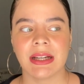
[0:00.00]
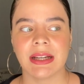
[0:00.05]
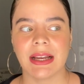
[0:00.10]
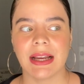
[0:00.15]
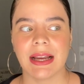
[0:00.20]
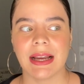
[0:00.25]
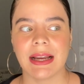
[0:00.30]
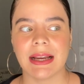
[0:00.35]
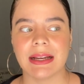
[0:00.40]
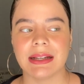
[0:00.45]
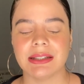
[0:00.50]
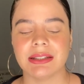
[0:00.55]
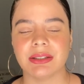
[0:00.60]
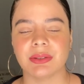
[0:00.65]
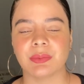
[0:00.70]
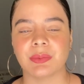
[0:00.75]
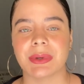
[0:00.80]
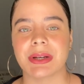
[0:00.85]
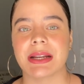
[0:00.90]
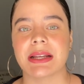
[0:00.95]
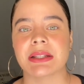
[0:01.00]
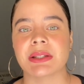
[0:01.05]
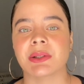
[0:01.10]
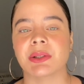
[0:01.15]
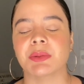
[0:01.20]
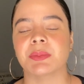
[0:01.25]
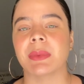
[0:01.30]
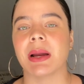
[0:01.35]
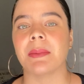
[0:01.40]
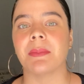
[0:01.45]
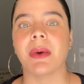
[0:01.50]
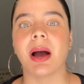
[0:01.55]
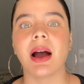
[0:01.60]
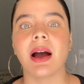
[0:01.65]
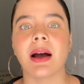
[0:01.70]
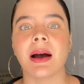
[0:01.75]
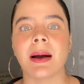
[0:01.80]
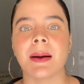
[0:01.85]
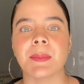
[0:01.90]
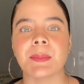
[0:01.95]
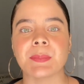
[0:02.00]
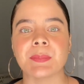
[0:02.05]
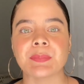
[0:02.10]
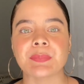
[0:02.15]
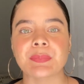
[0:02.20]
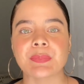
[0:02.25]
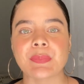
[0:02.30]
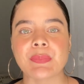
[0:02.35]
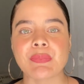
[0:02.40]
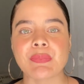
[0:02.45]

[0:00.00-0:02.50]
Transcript: And when I told my mom,